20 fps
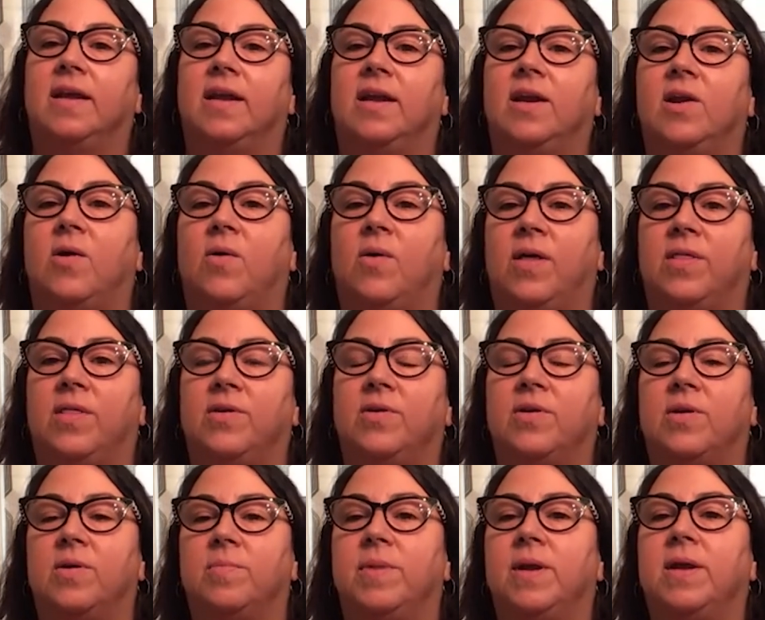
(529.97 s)
other
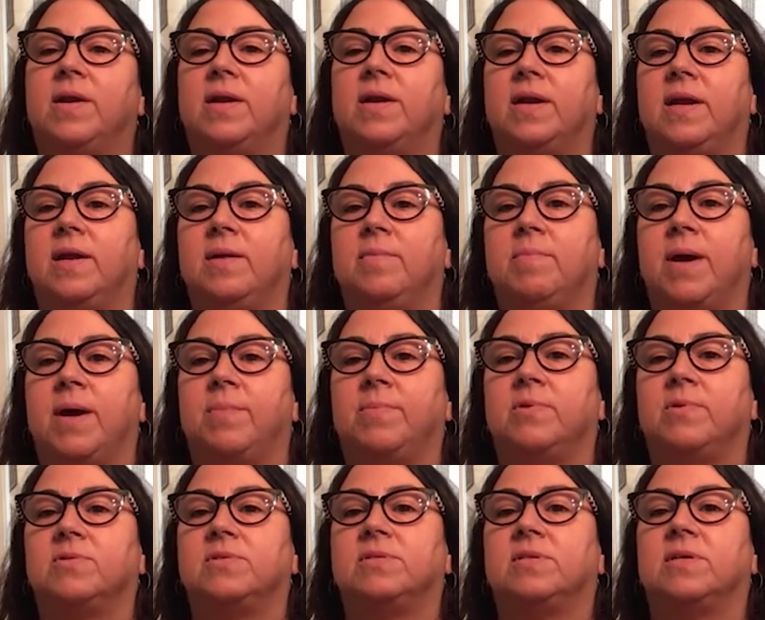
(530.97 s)
community
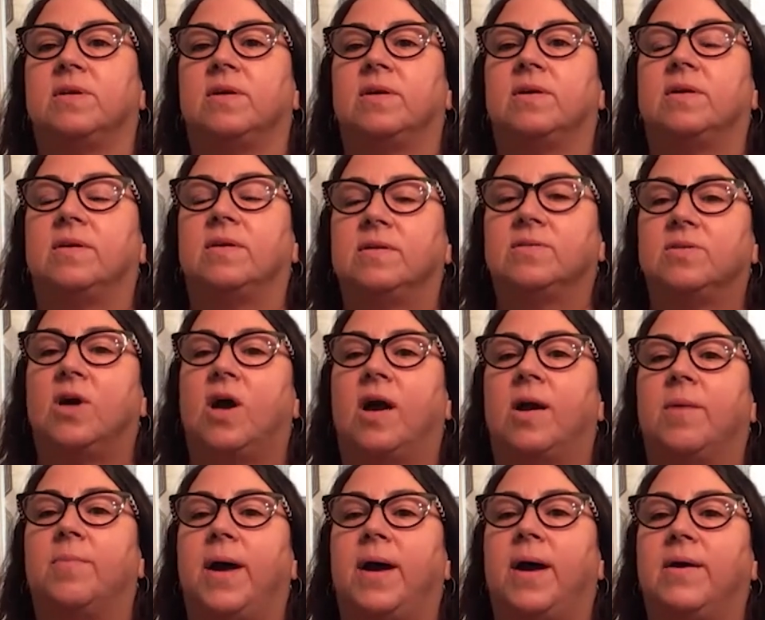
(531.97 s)
members to talk
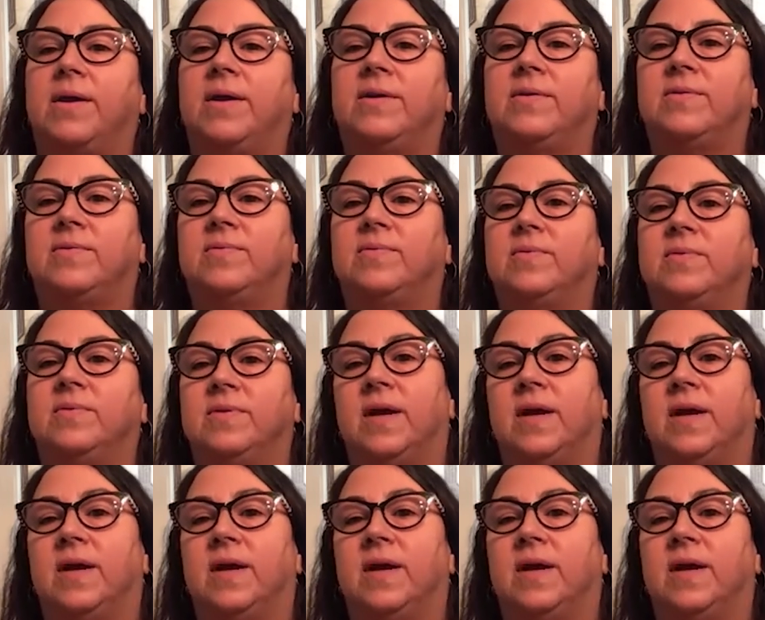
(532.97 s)
about you.